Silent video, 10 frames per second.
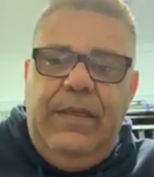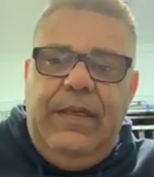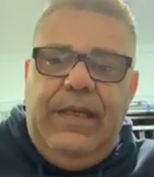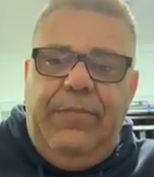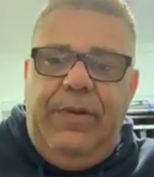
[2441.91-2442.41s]

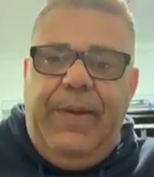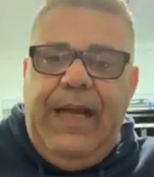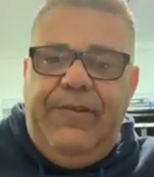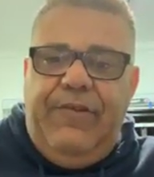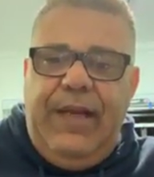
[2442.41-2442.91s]
Can we
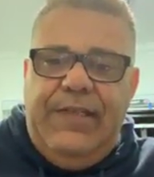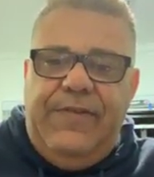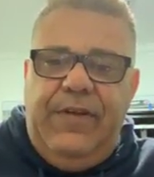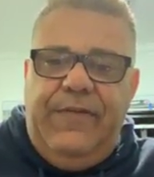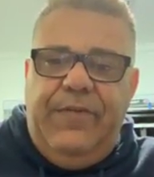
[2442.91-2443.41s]
part
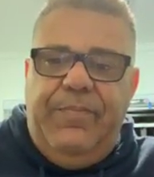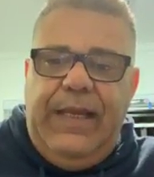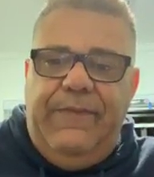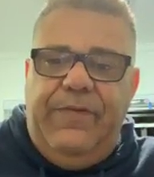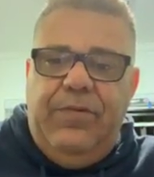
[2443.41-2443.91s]
transfer from
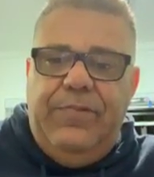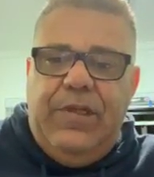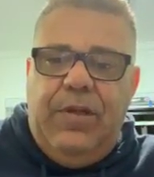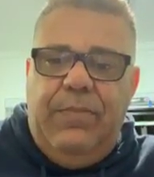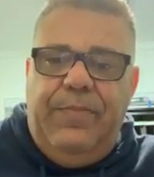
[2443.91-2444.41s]
platform to
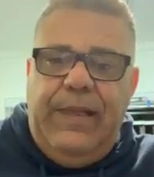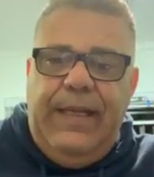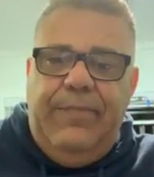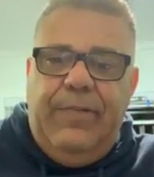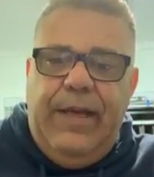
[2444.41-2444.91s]
comp
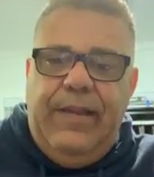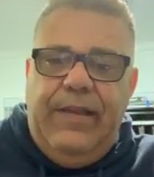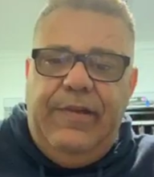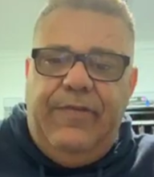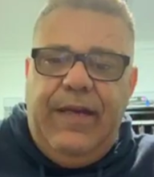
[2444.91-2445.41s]
plan rather
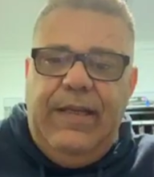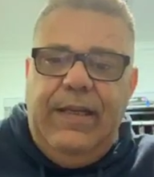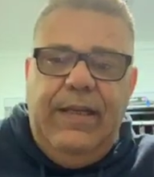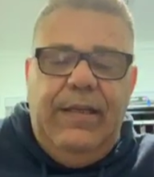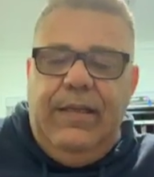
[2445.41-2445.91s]
than
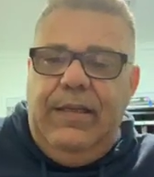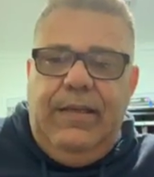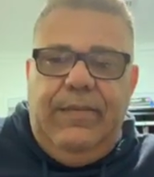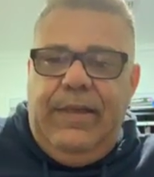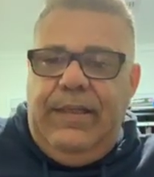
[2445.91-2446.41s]

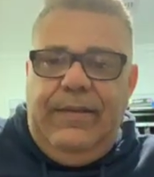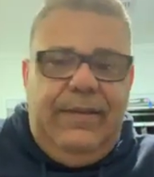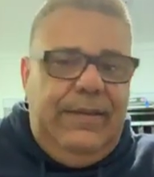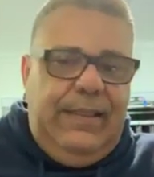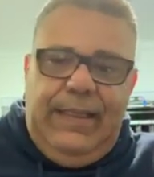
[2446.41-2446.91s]
But
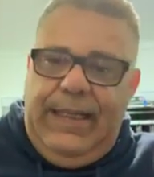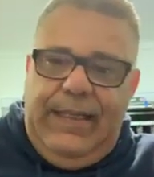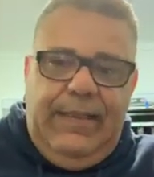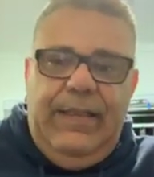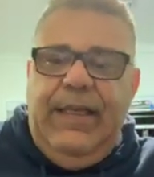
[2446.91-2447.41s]

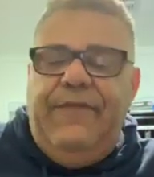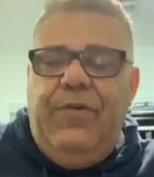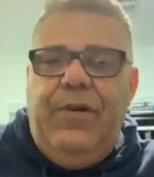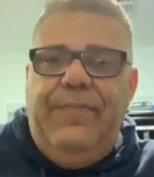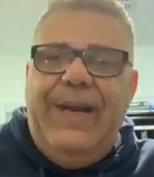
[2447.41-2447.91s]
again, if you
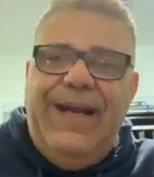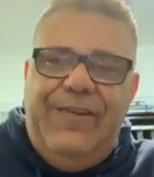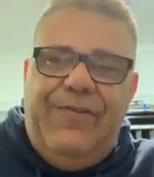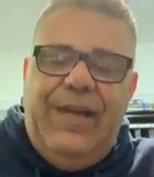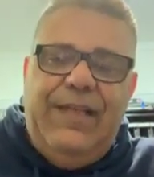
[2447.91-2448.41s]
want to part
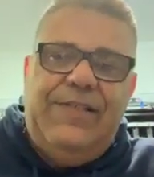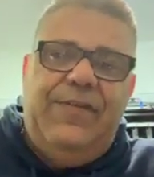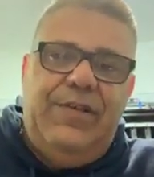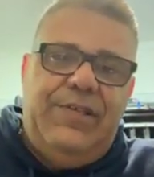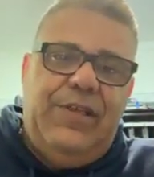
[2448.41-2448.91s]

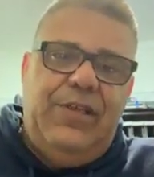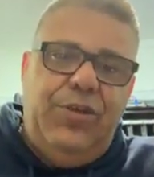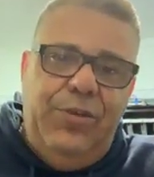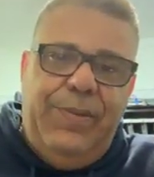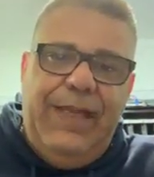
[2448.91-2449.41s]
transfer to the
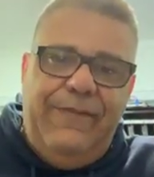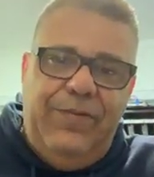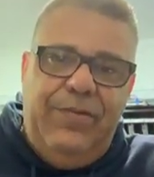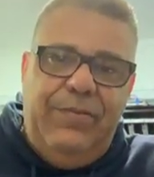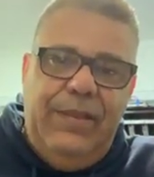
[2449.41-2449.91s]
new
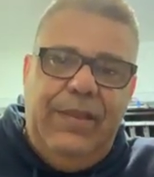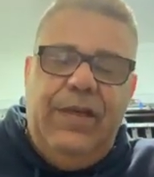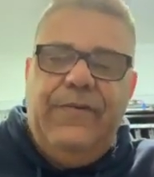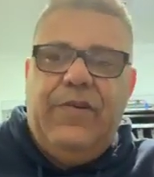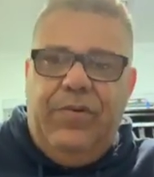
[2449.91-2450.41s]
platform,
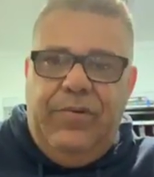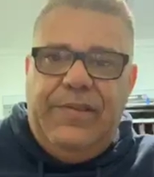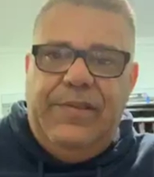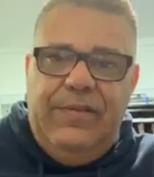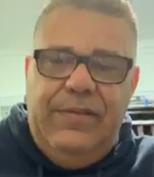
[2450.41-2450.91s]
of
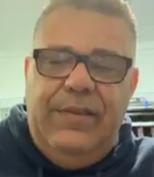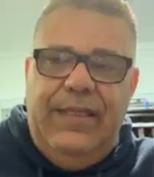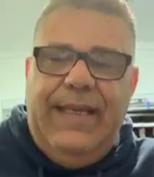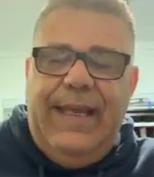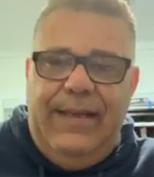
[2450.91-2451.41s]
course
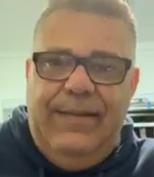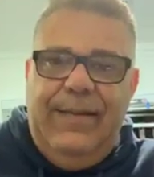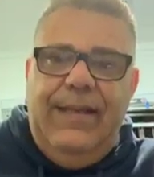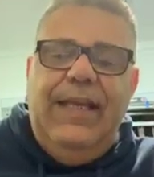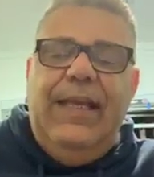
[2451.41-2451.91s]
you can.
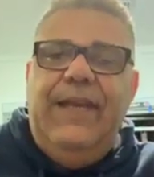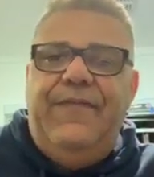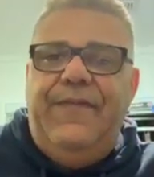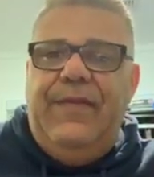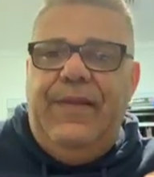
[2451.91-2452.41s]

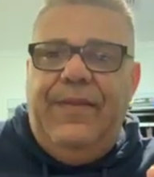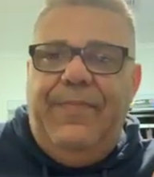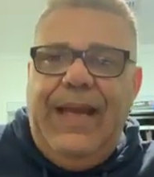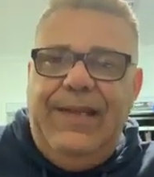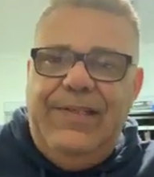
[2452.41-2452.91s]
If the
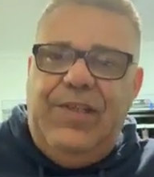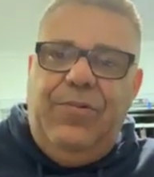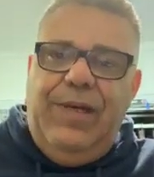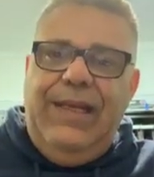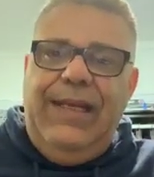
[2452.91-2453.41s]
balance you
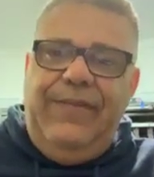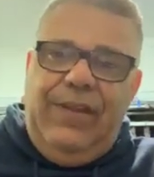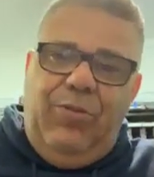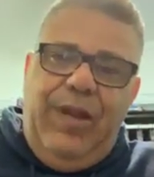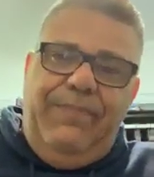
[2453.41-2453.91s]
want to leave in
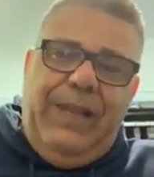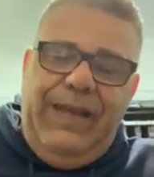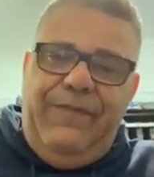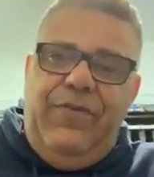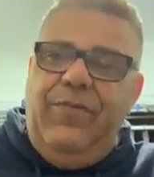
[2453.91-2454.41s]
the web
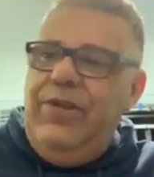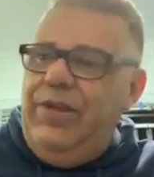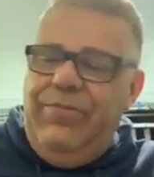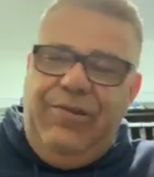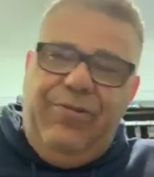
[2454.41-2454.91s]
platform, you
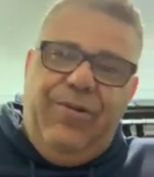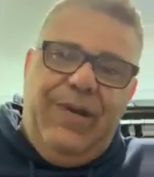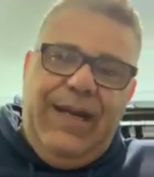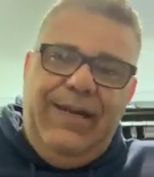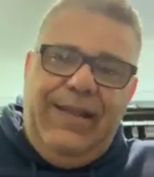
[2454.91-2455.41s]
can withdraw
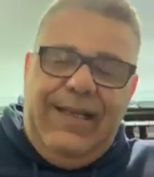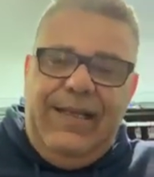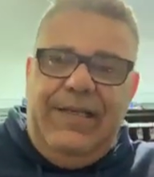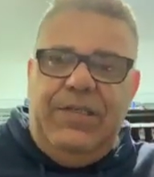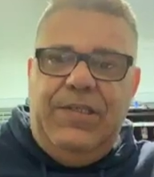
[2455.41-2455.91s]
it under the
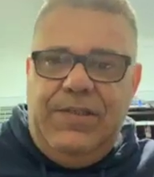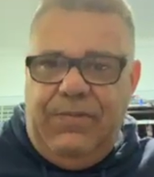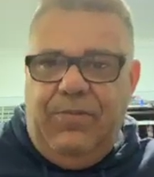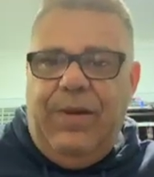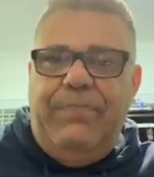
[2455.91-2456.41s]
conditions of
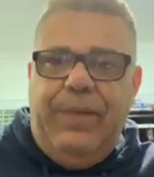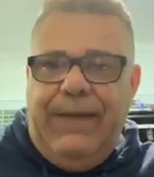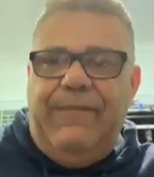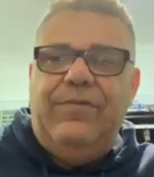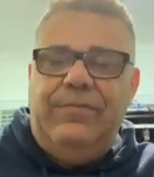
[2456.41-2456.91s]
the web
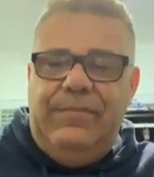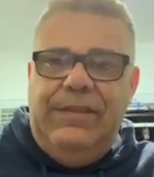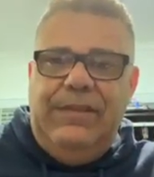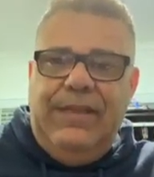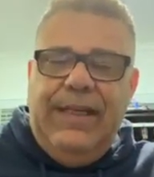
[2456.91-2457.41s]
platform.
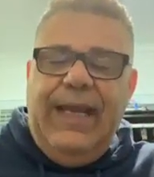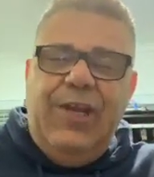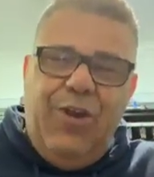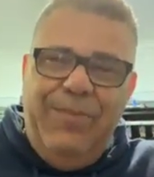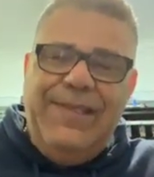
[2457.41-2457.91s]
Okay,
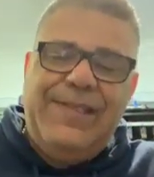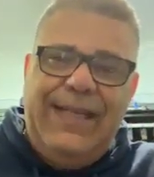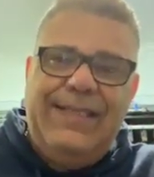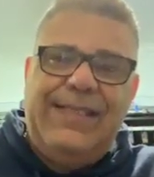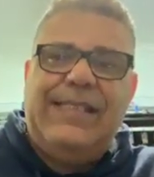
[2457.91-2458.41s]
common
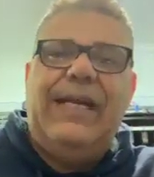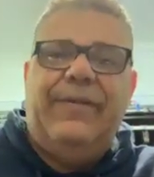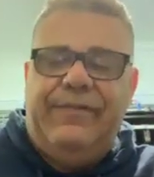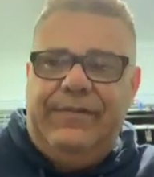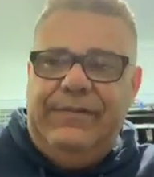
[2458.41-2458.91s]
sense
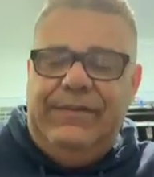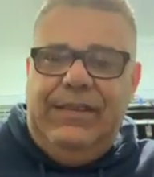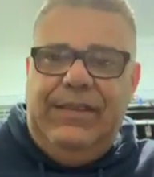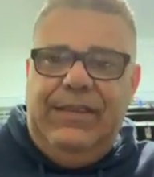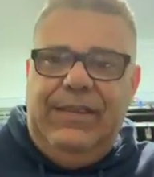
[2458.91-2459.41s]
stuff.
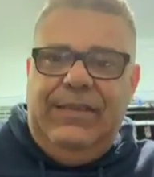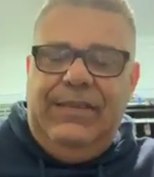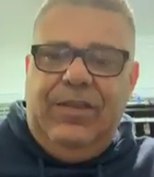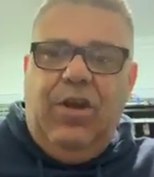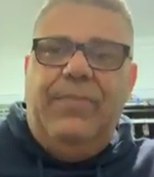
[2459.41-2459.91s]

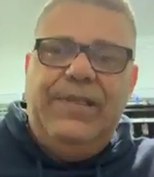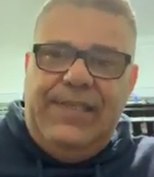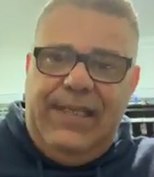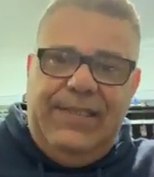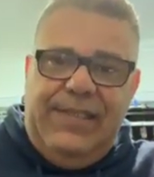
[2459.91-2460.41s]
Common
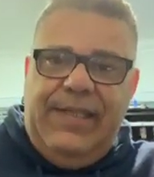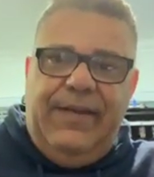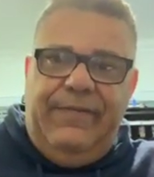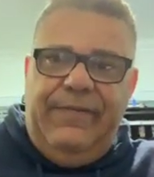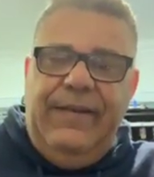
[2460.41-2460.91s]
sense
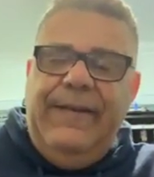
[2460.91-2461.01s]
stuff.